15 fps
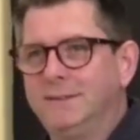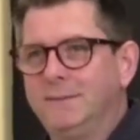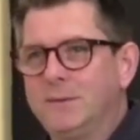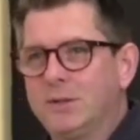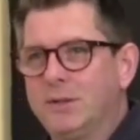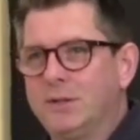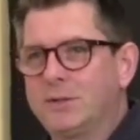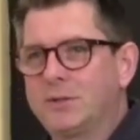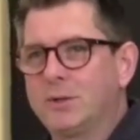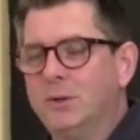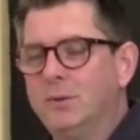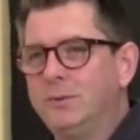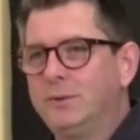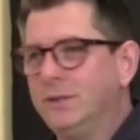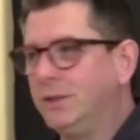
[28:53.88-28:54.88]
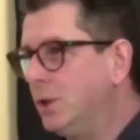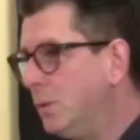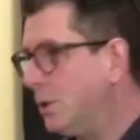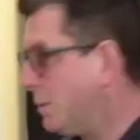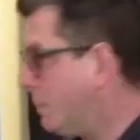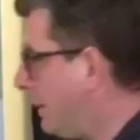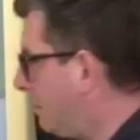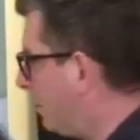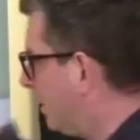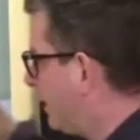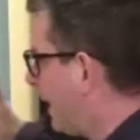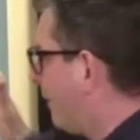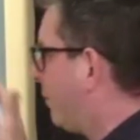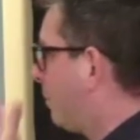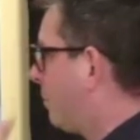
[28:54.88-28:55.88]
So the Jewish people
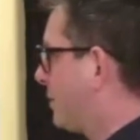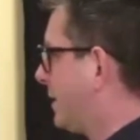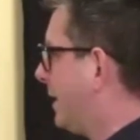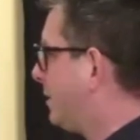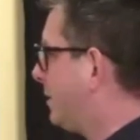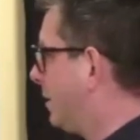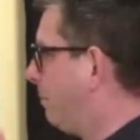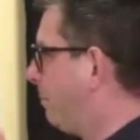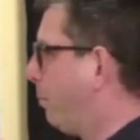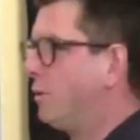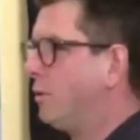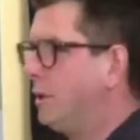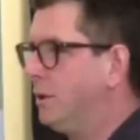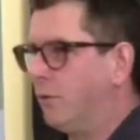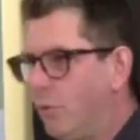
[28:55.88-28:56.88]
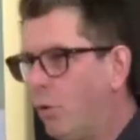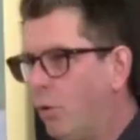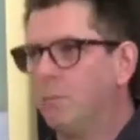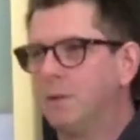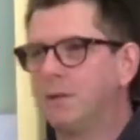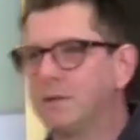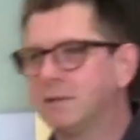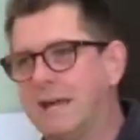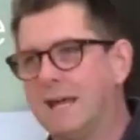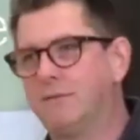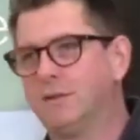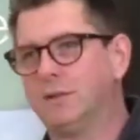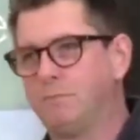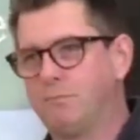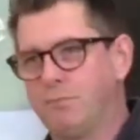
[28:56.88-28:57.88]
never presented a body, the Romans never
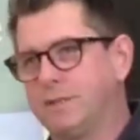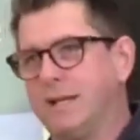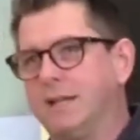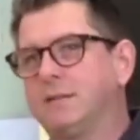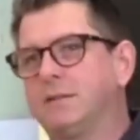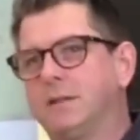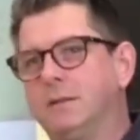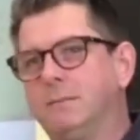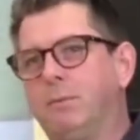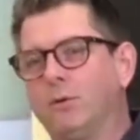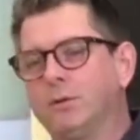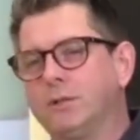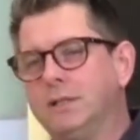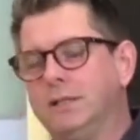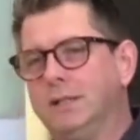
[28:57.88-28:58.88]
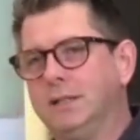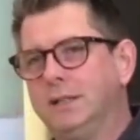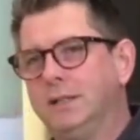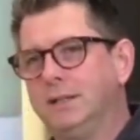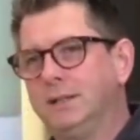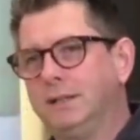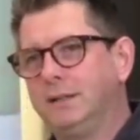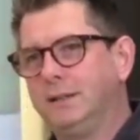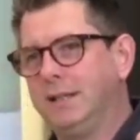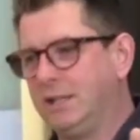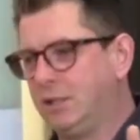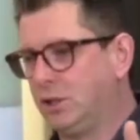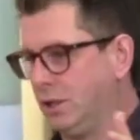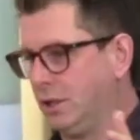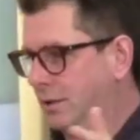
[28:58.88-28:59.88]
presented a body. It's
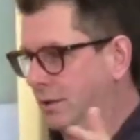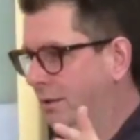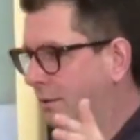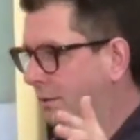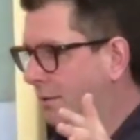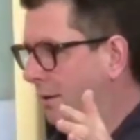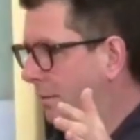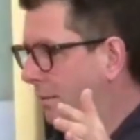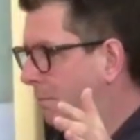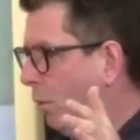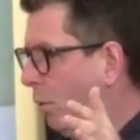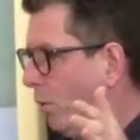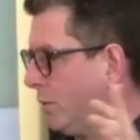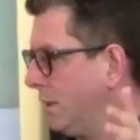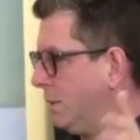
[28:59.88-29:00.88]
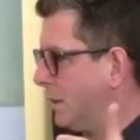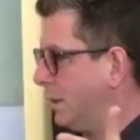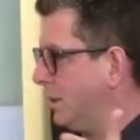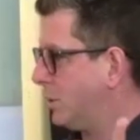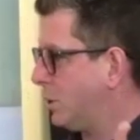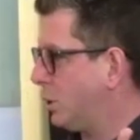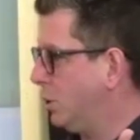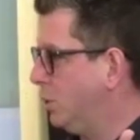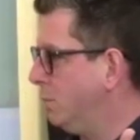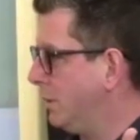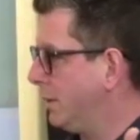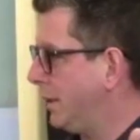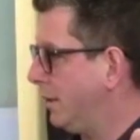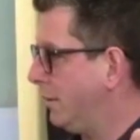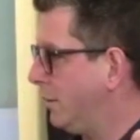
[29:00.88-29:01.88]
just that a body was tomb and
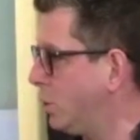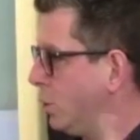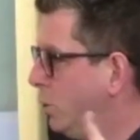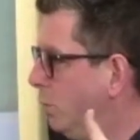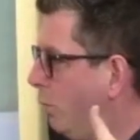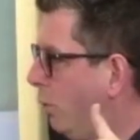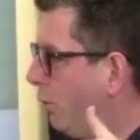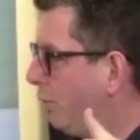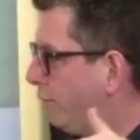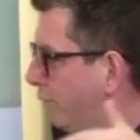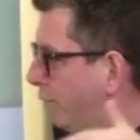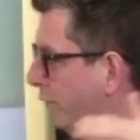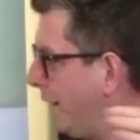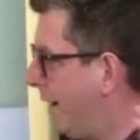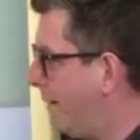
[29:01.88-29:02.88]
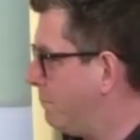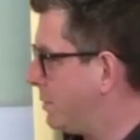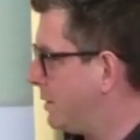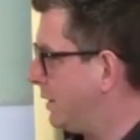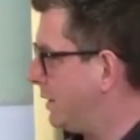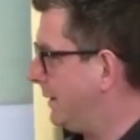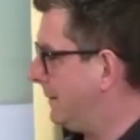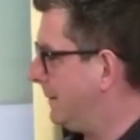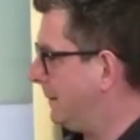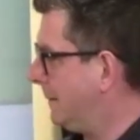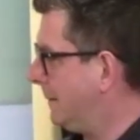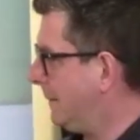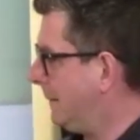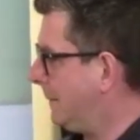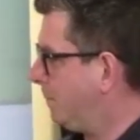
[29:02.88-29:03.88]
then the tomb was empty.
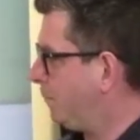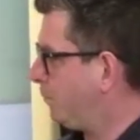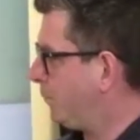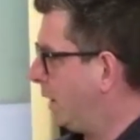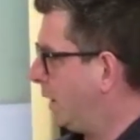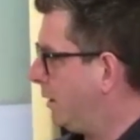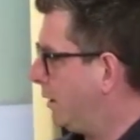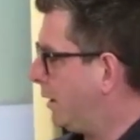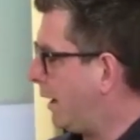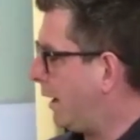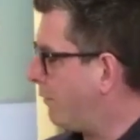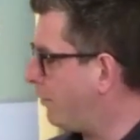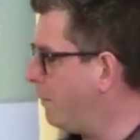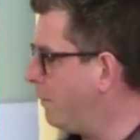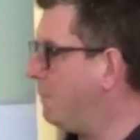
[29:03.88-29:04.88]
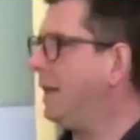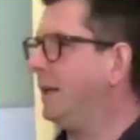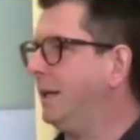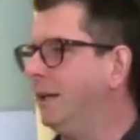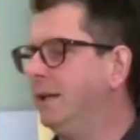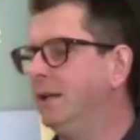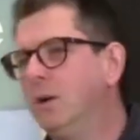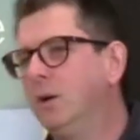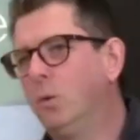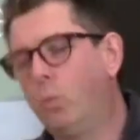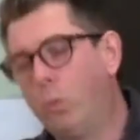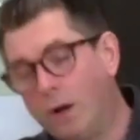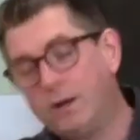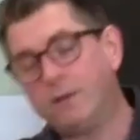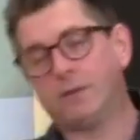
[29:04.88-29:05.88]
And for me,
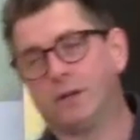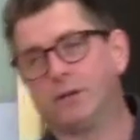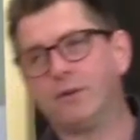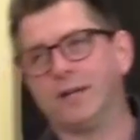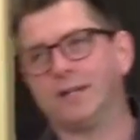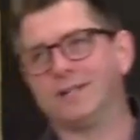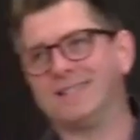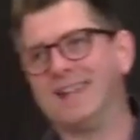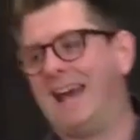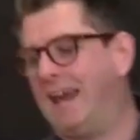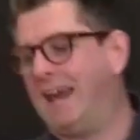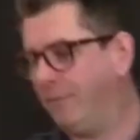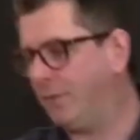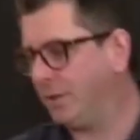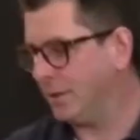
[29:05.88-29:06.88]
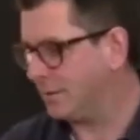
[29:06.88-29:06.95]
one of the greatest evidences